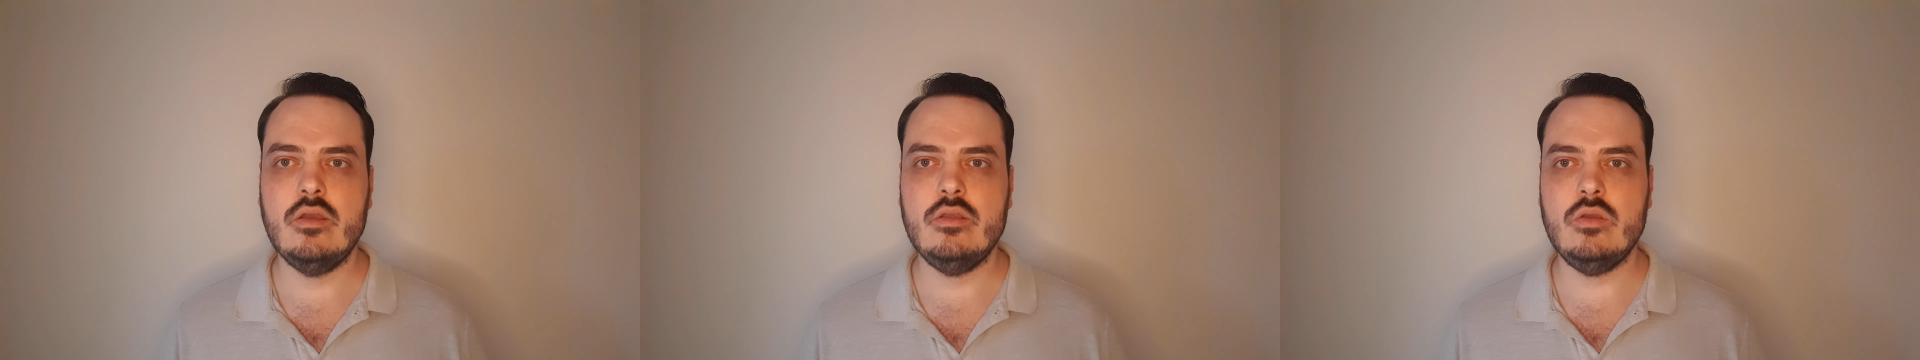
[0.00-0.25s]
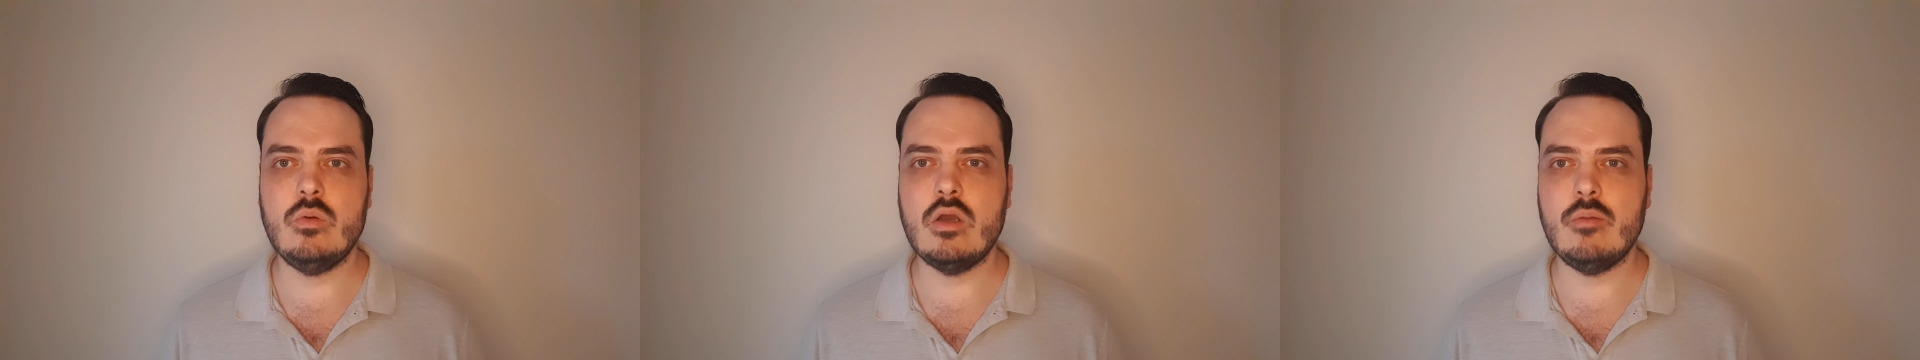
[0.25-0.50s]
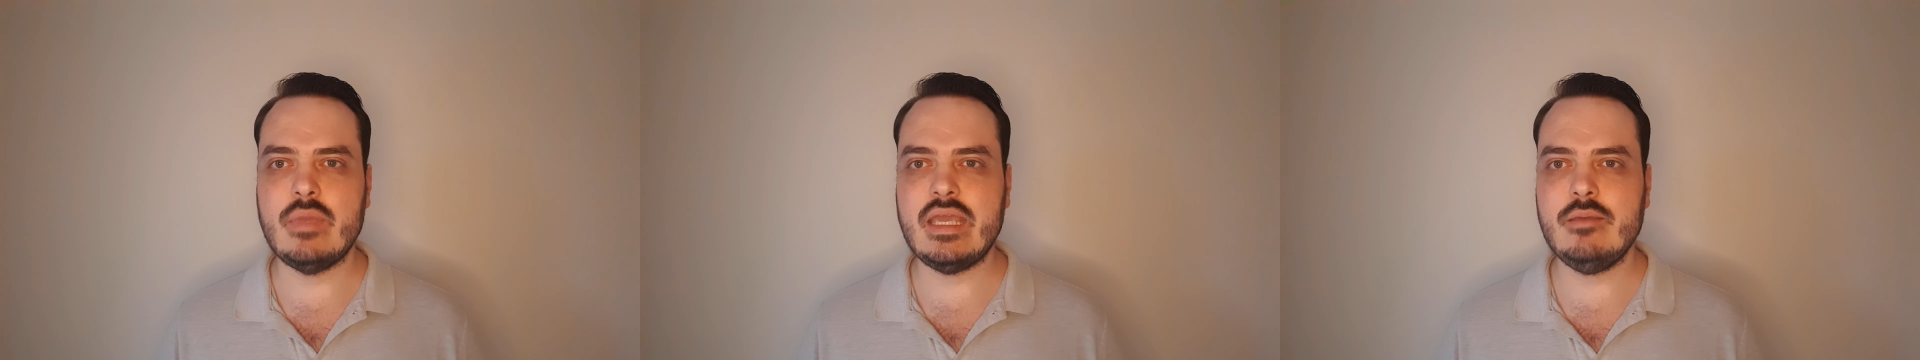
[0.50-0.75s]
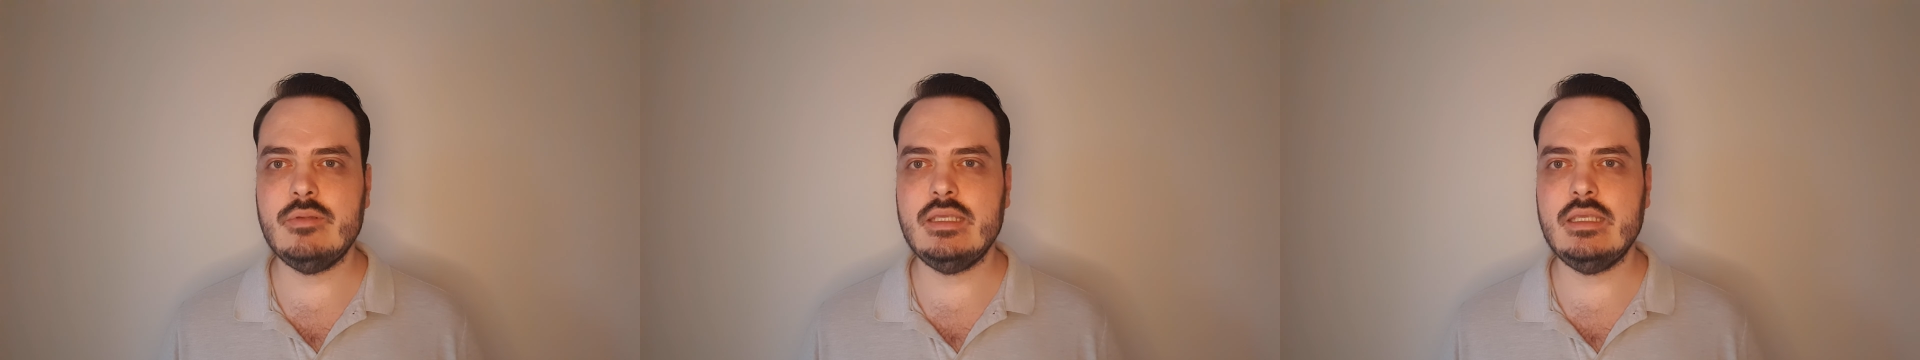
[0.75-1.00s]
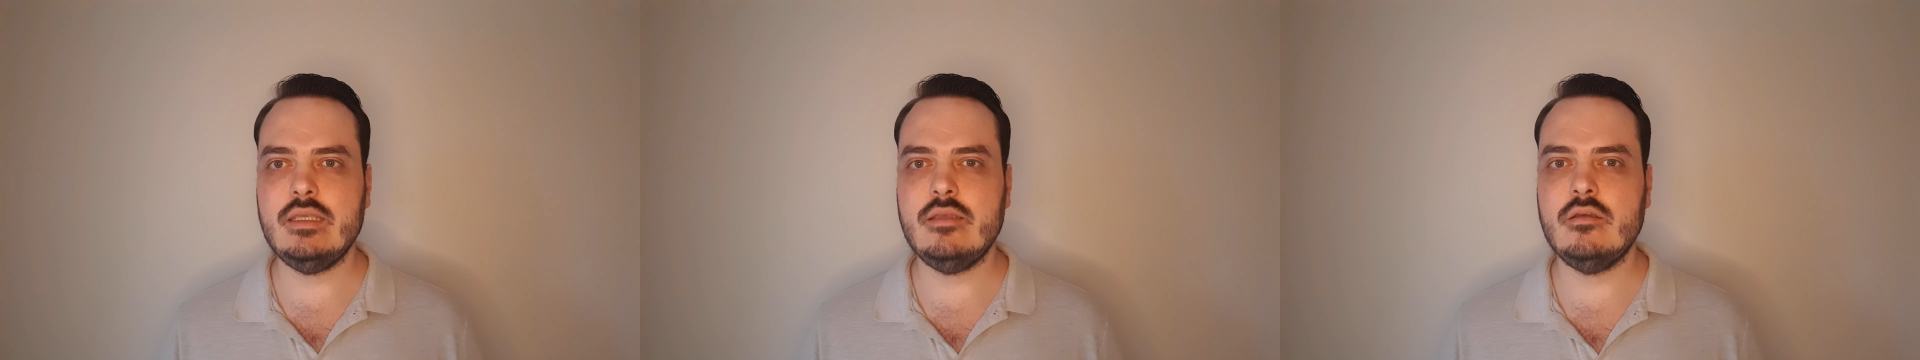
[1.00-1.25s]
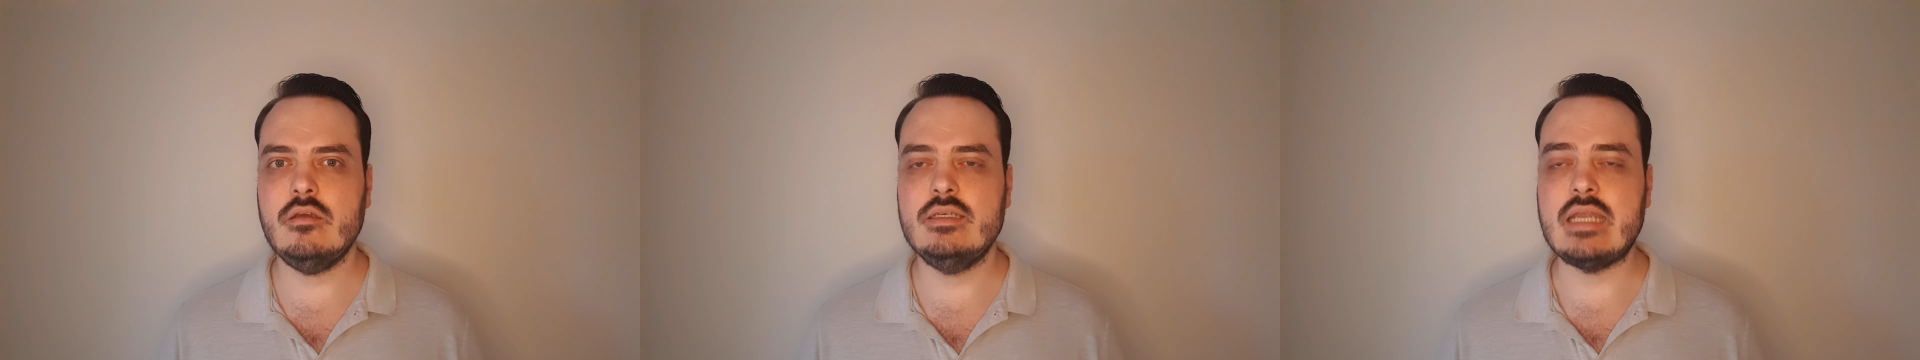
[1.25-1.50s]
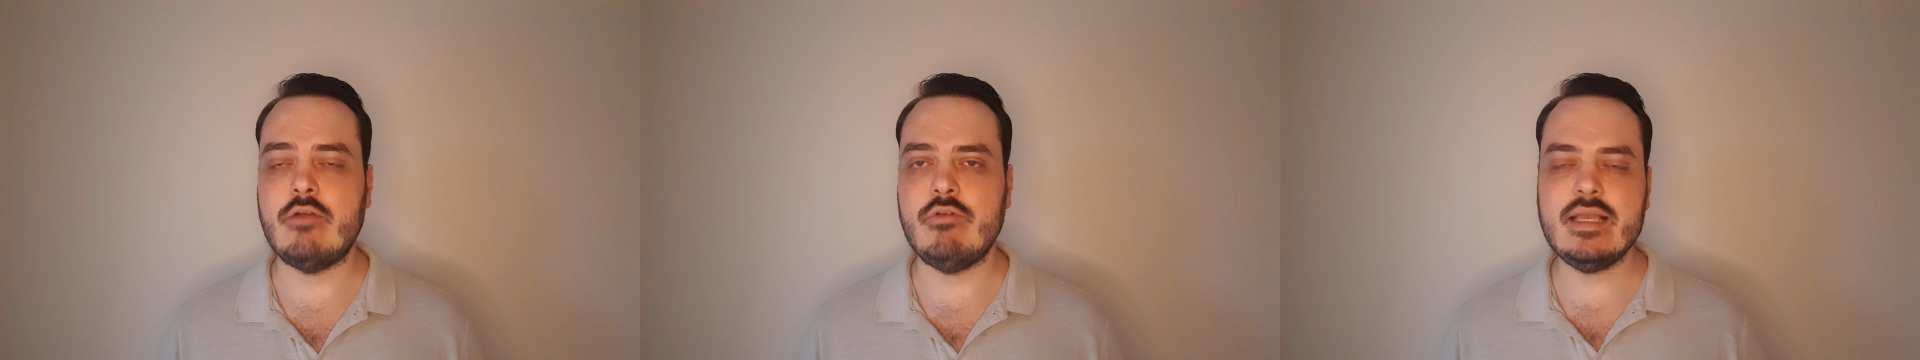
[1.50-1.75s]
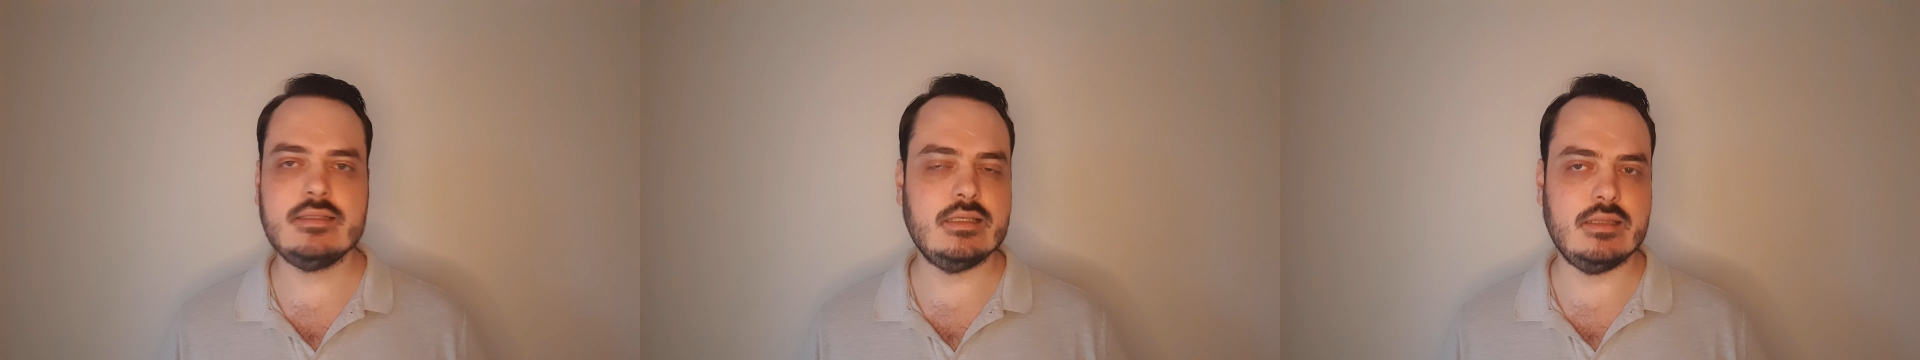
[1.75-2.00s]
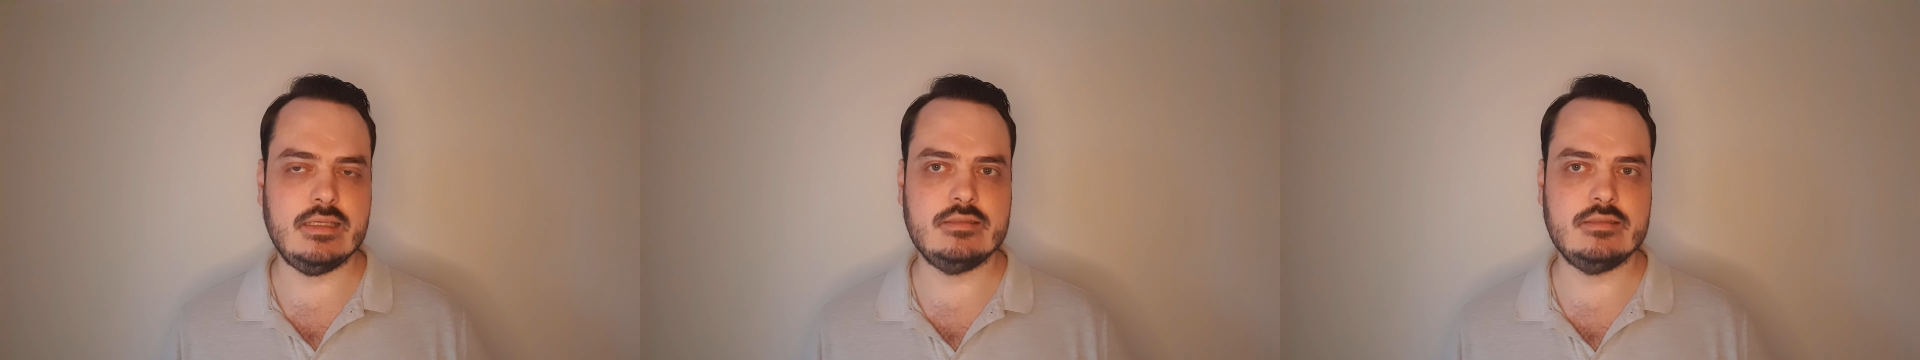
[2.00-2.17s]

You are maybe directing their